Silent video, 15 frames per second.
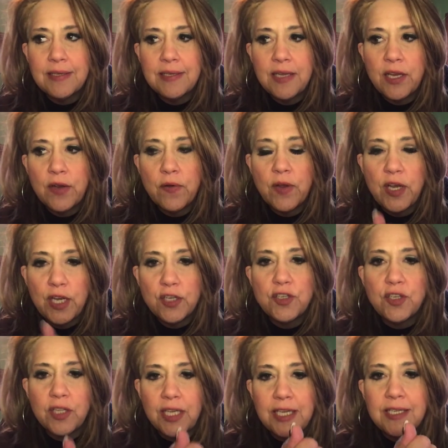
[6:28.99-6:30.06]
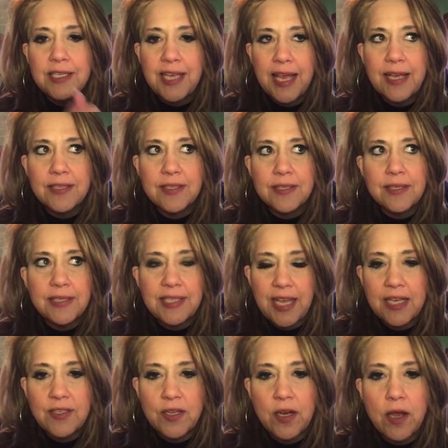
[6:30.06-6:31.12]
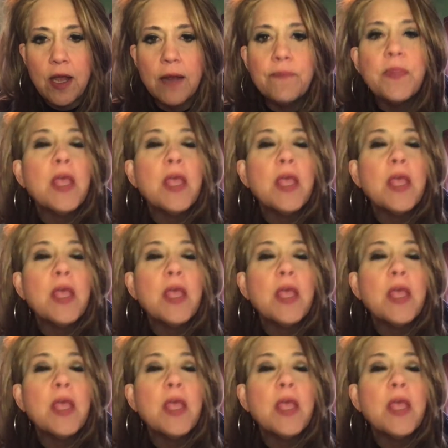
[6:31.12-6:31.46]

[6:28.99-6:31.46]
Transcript: initially takes it on.